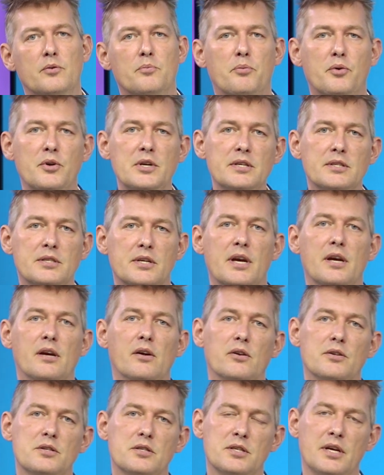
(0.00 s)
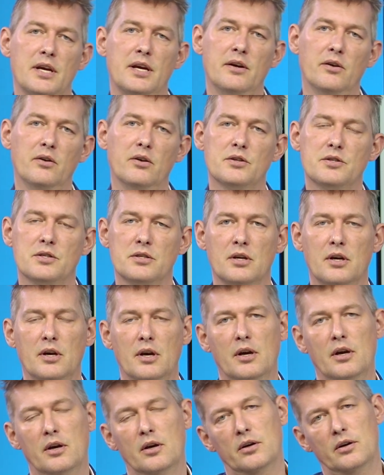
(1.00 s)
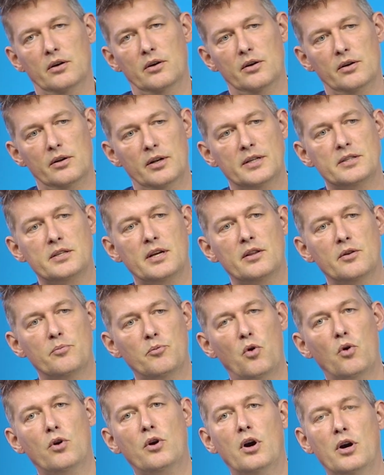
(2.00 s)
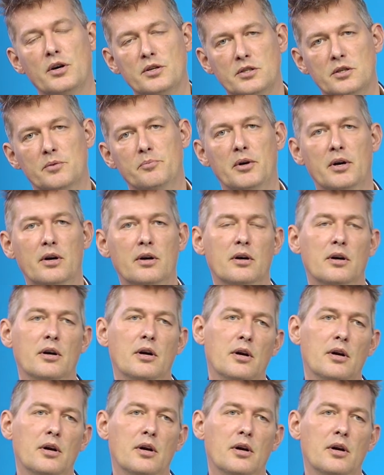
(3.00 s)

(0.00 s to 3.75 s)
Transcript: pre-sales, sales, let's say the more customer